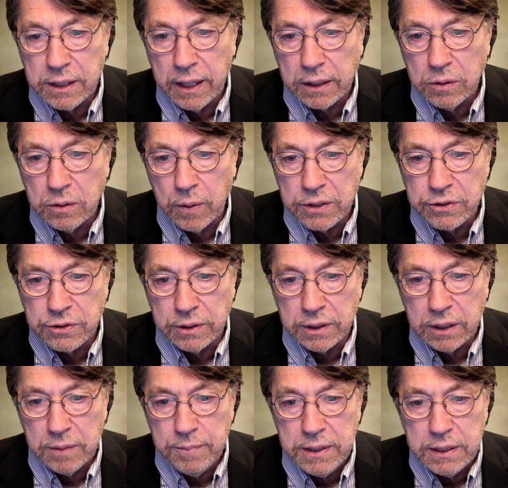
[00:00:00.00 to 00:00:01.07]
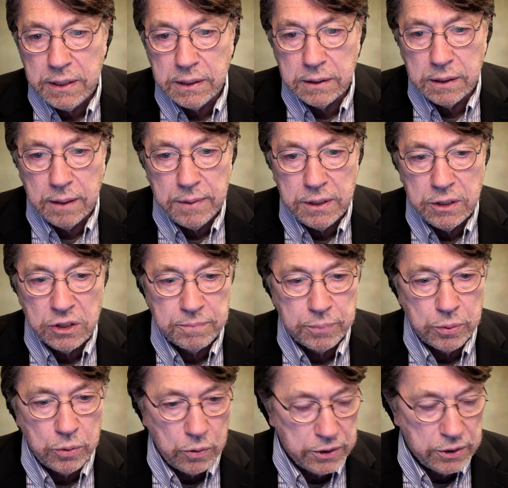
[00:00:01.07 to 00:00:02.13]
that question. Let me
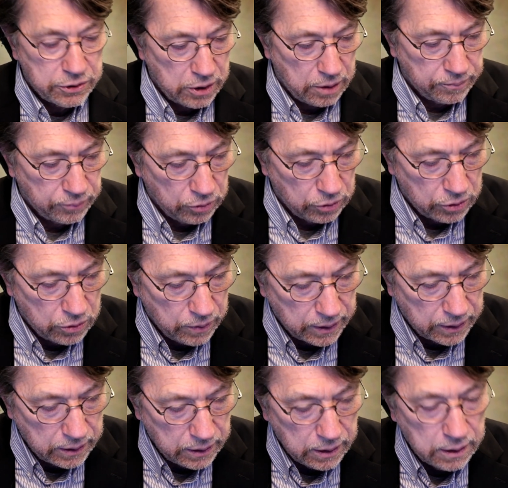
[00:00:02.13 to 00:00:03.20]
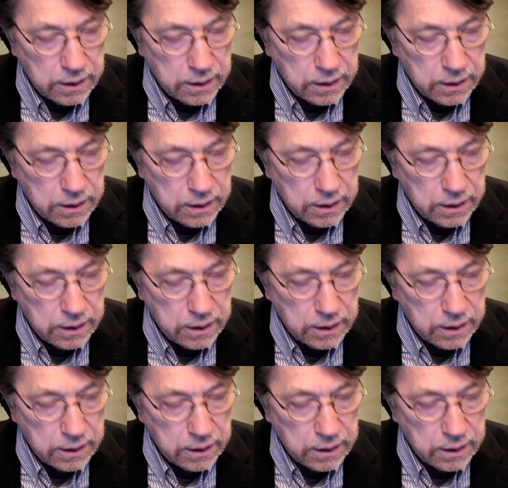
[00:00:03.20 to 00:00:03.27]
just pull this up real quick.